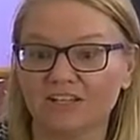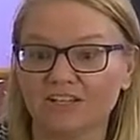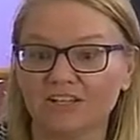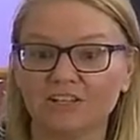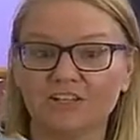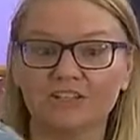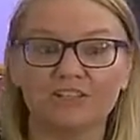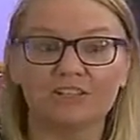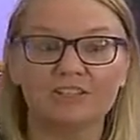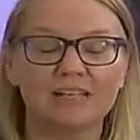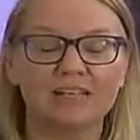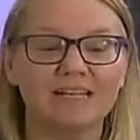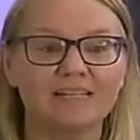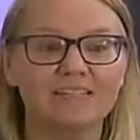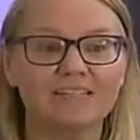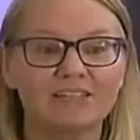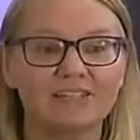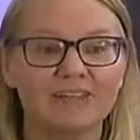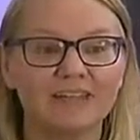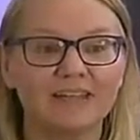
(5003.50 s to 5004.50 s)

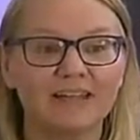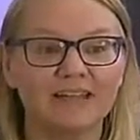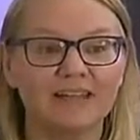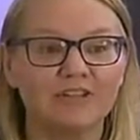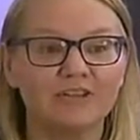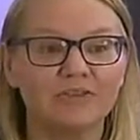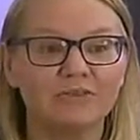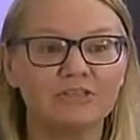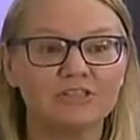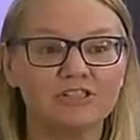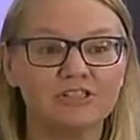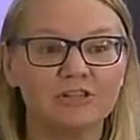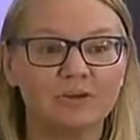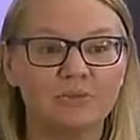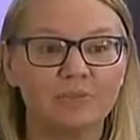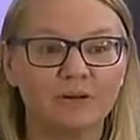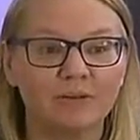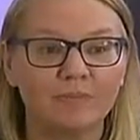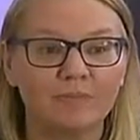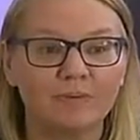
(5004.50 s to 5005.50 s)
it's like you just don't
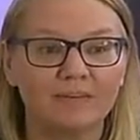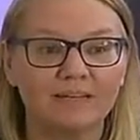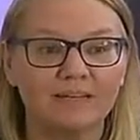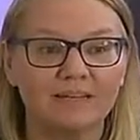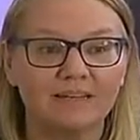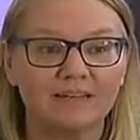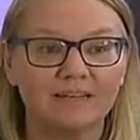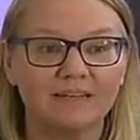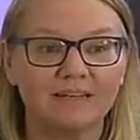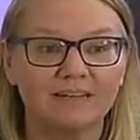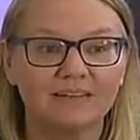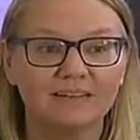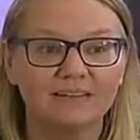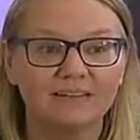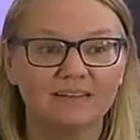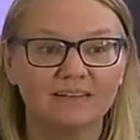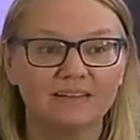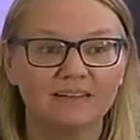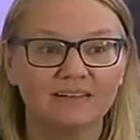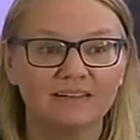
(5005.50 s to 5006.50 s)
want to be,
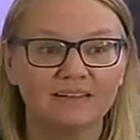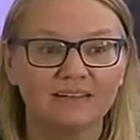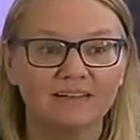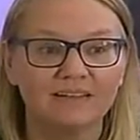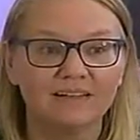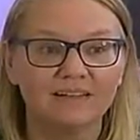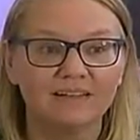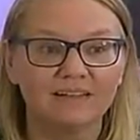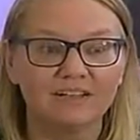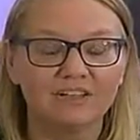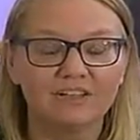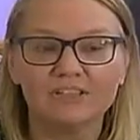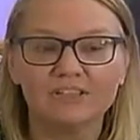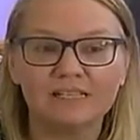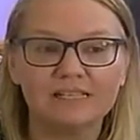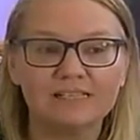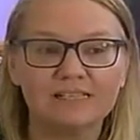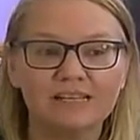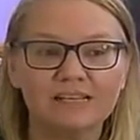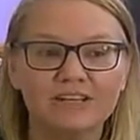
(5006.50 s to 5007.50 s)

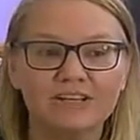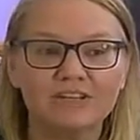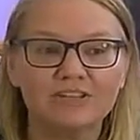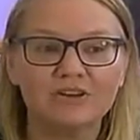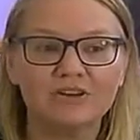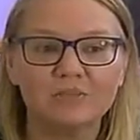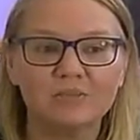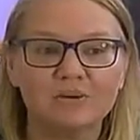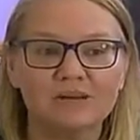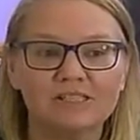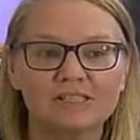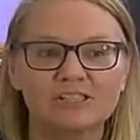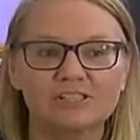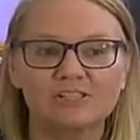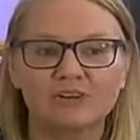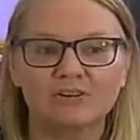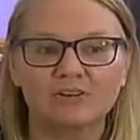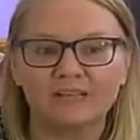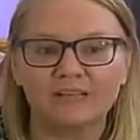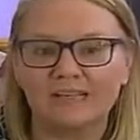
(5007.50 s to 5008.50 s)
it's like you don't want to
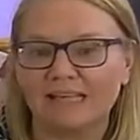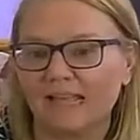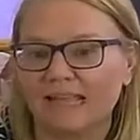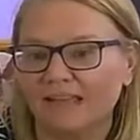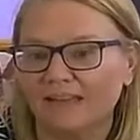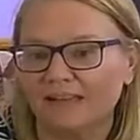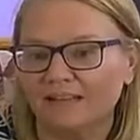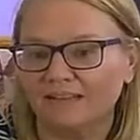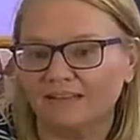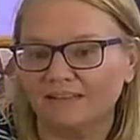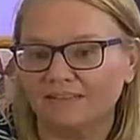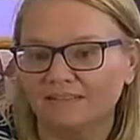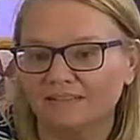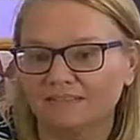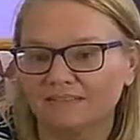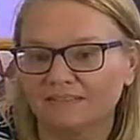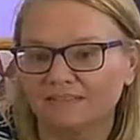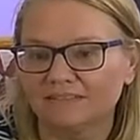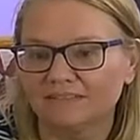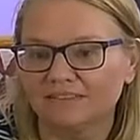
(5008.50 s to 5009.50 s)
start again.
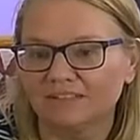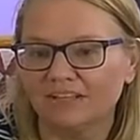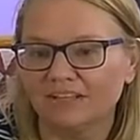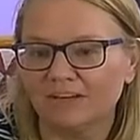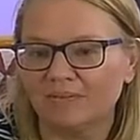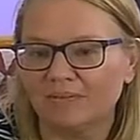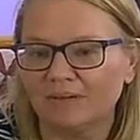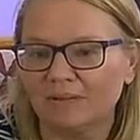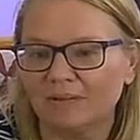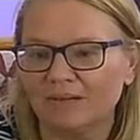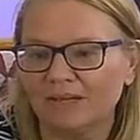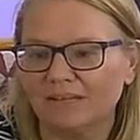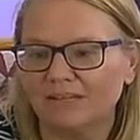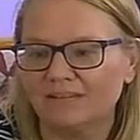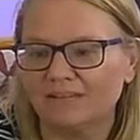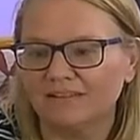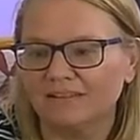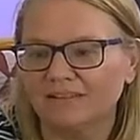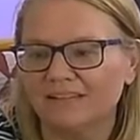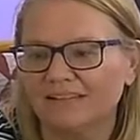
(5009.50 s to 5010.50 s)
You know what I
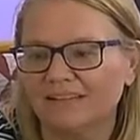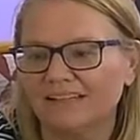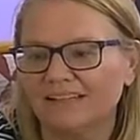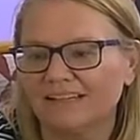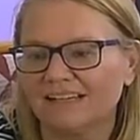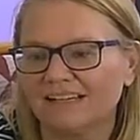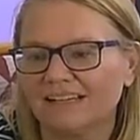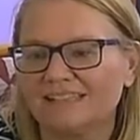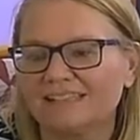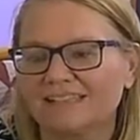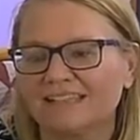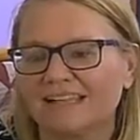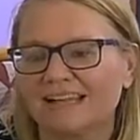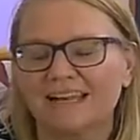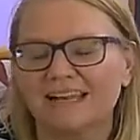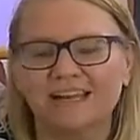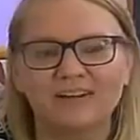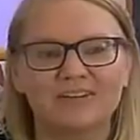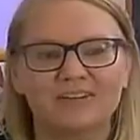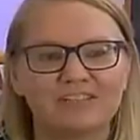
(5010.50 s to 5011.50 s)
mean? It's that
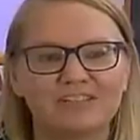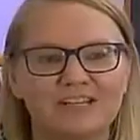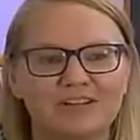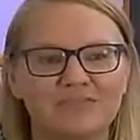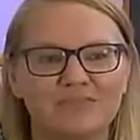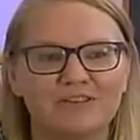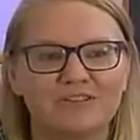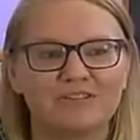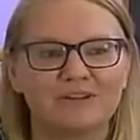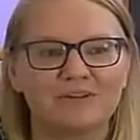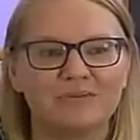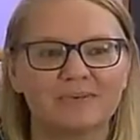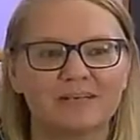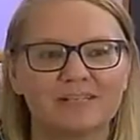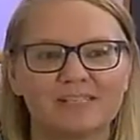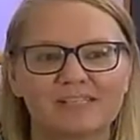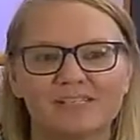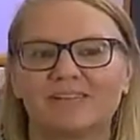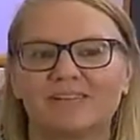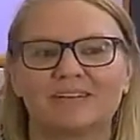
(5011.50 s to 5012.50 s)
energy of you don't want to
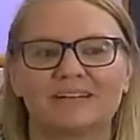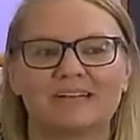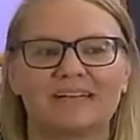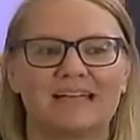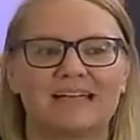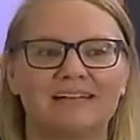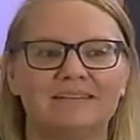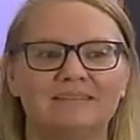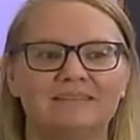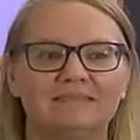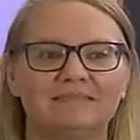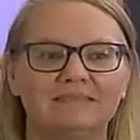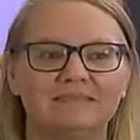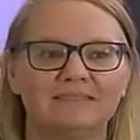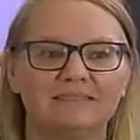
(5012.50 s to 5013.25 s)
start again.